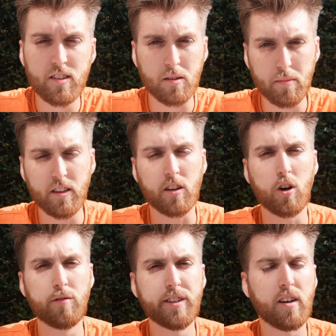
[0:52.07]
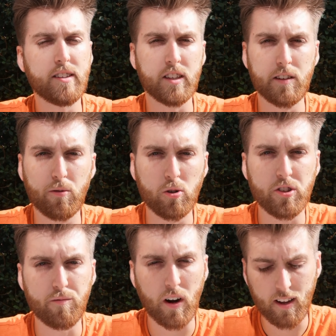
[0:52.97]
to meet the COVID 19
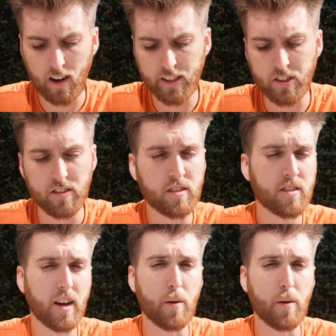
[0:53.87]
rules and regulations.